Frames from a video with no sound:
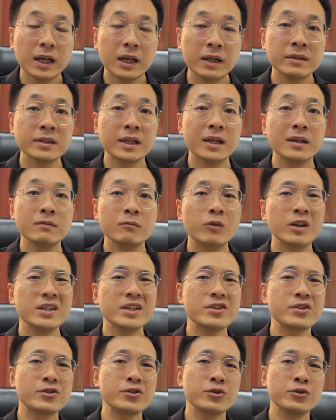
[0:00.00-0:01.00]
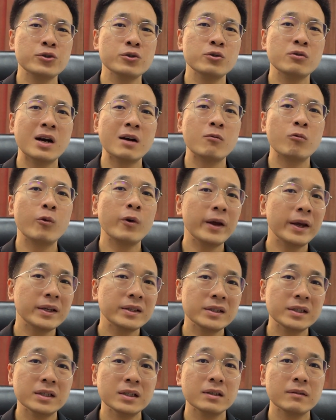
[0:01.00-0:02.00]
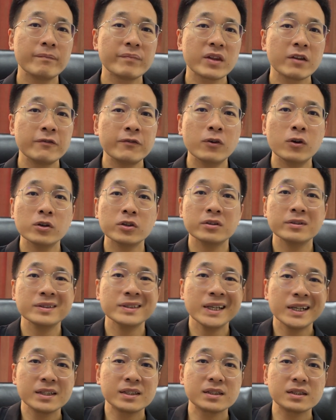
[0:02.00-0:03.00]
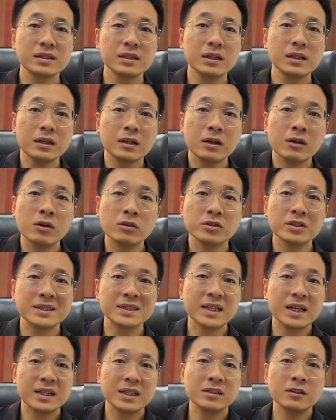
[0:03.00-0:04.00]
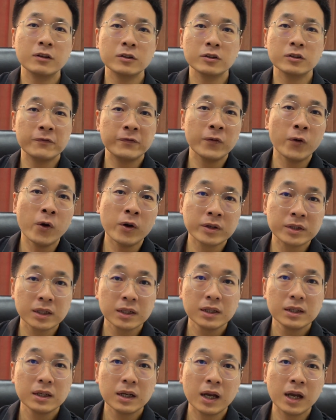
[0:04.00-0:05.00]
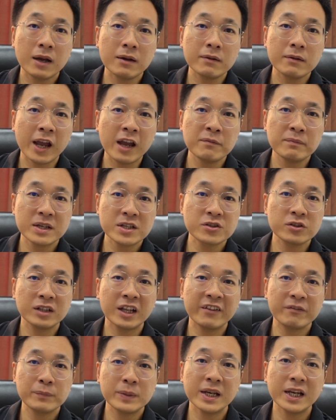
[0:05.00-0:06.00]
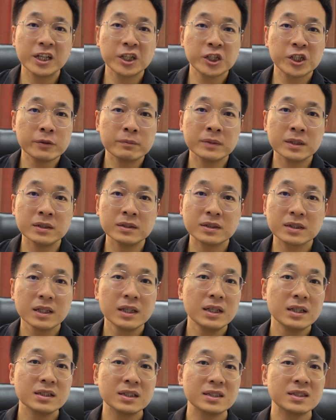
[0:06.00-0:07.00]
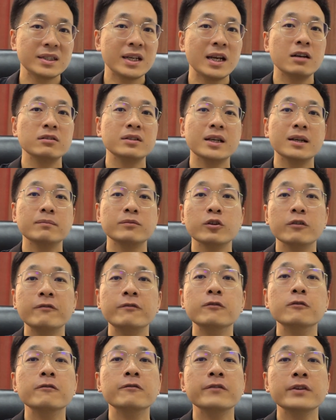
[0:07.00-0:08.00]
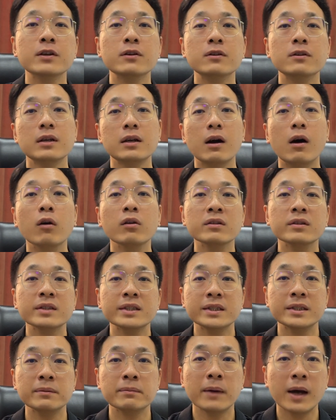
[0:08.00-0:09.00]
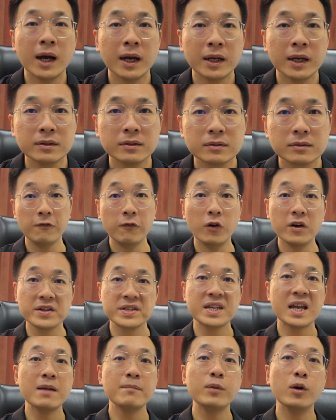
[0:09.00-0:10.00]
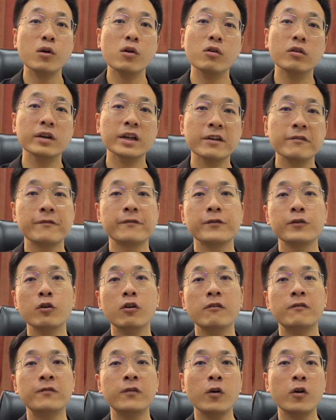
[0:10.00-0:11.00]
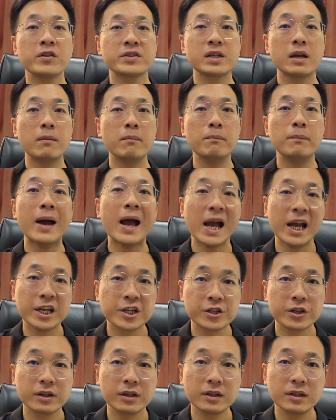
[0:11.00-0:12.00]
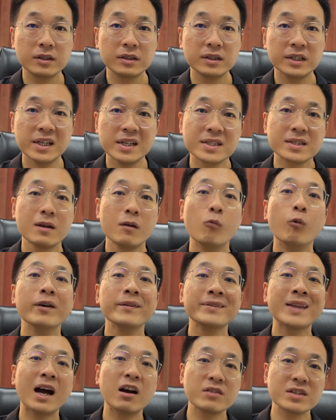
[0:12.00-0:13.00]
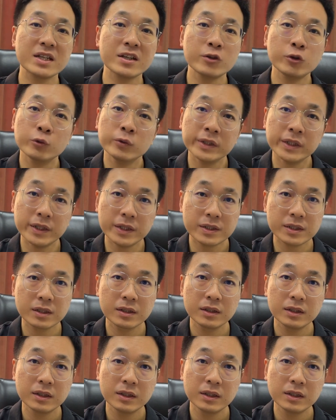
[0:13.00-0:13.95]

And then once you are ready for the next or the second or the third Amazon FBA shipments, just tell them to fulfill on demand. For example, if your first batch is 1,000 units